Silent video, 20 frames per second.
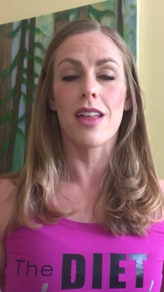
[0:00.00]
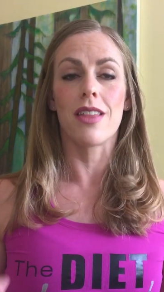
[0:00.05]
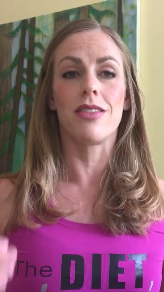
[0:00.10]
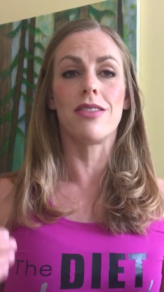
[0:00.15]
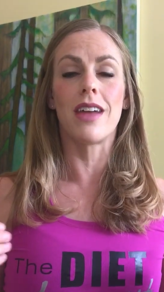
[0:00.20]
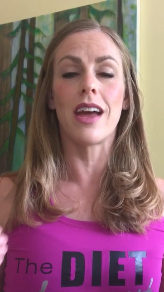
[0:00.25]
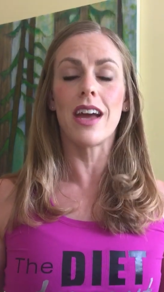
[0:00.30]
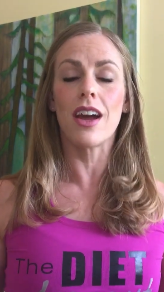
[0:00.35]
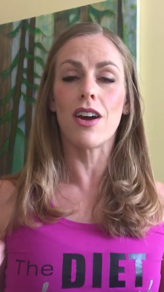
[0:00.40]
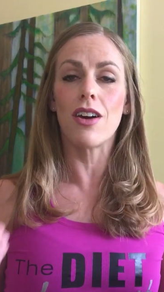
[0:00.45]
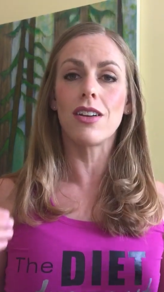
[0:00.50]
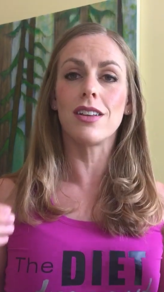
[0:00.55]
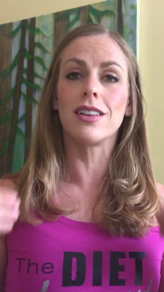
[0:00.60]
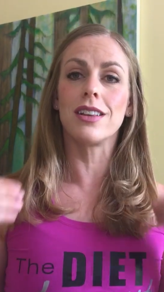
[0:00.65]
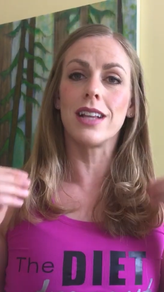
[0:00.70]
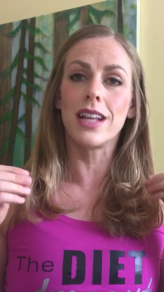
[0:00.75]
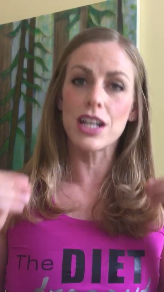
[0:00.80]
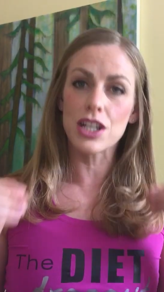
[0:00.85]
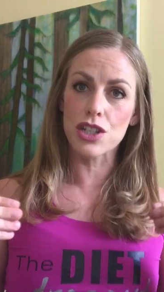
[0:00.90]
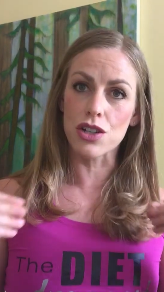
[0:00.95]
They are
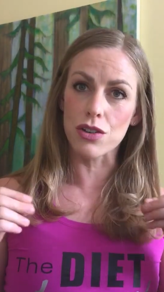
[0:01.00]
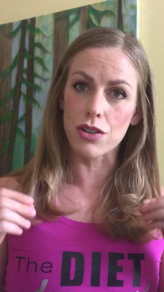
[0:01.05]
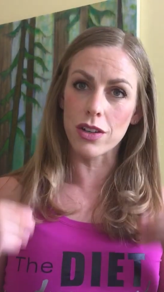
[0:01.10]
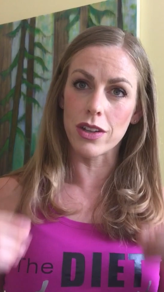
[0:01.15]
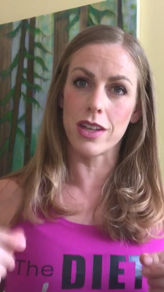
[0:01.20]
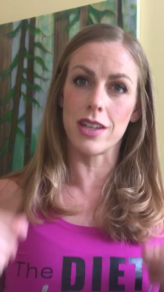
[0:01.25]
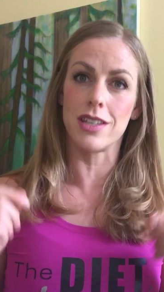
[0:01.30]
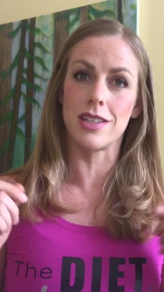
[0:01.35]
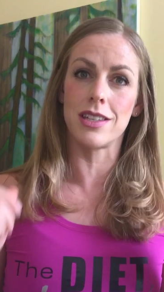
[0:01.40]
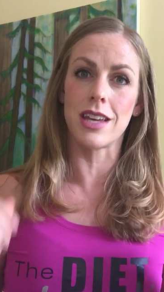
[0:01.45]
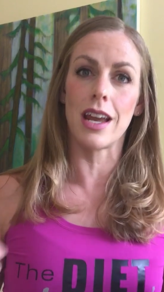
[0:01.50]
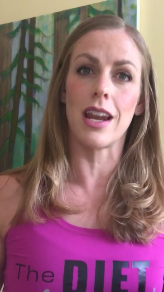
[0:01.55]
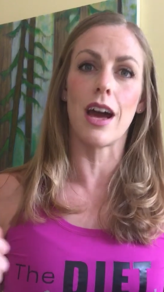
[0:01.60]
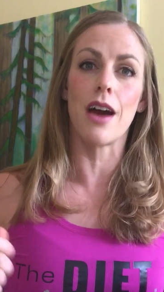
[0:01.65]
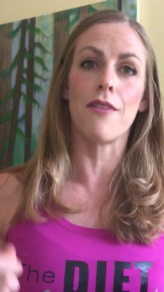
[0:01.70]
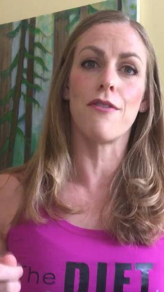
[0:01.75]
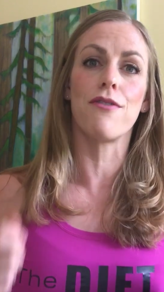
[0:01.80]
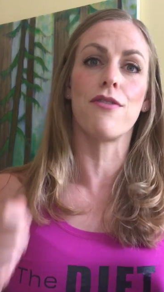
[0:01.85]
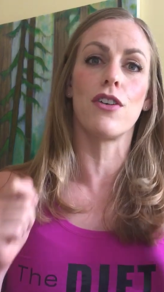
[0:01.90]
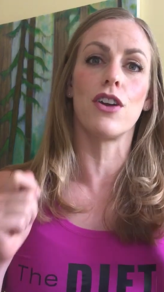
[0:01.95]
literally set
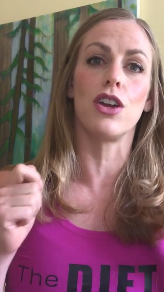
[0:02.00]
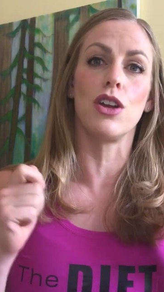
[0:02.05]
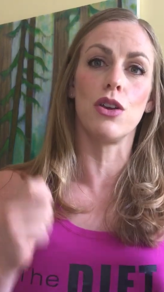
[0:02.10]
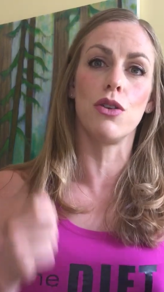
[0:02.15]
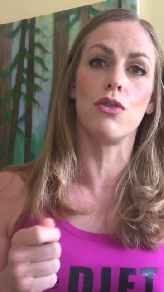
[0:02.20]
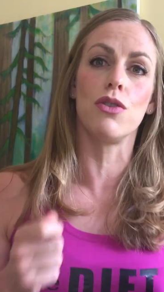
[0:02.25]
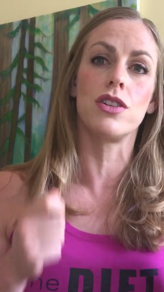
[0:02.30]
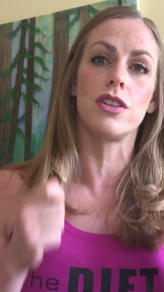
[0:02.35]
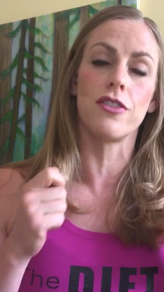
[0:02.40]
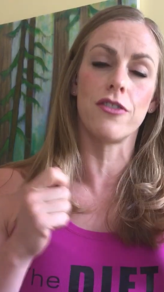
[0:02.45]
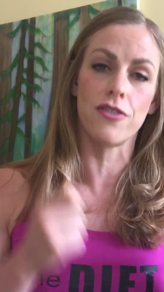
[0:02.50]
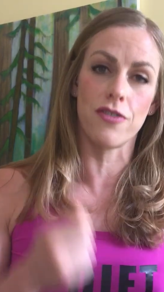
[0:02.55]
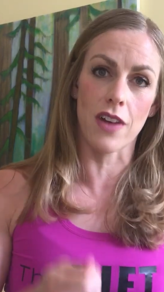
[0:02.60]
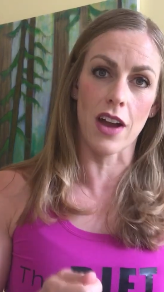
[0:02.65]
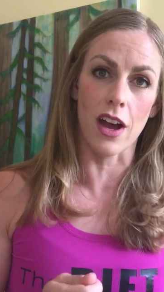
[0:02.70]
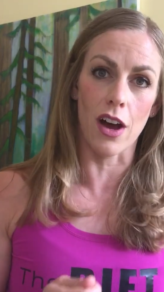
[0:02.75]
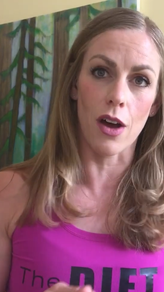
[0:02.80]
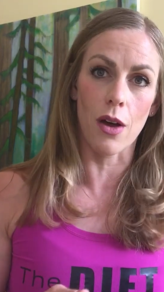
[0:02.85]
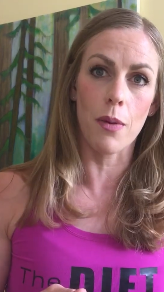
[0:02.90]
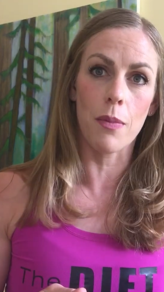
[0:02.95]
up for you to
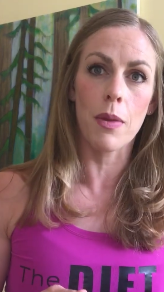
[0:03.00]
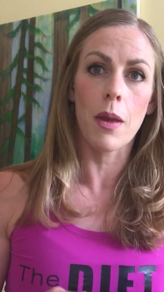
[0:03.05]
fail,